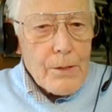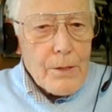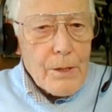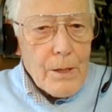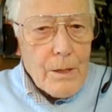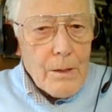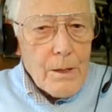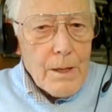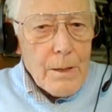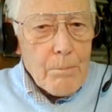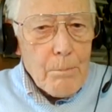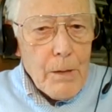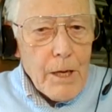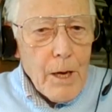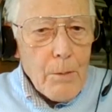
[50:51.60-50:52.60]

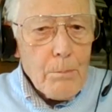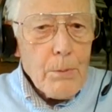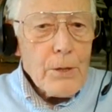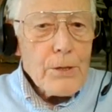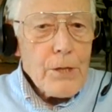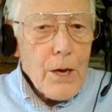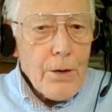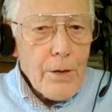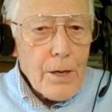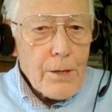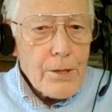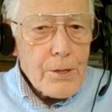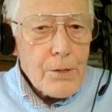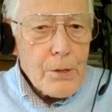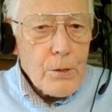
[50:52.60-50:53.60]
incumbent on
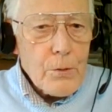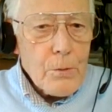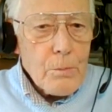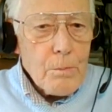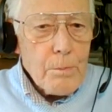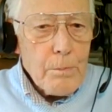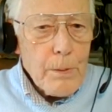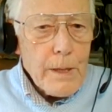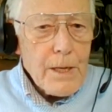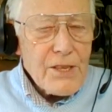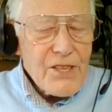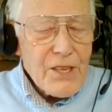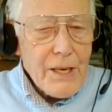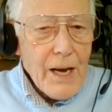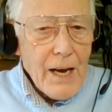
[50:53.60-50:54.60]
us to be as
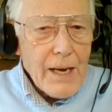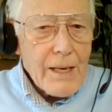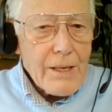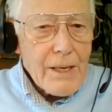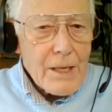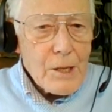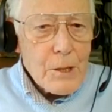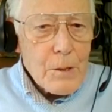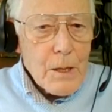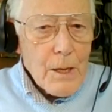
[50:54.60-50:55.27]
kind as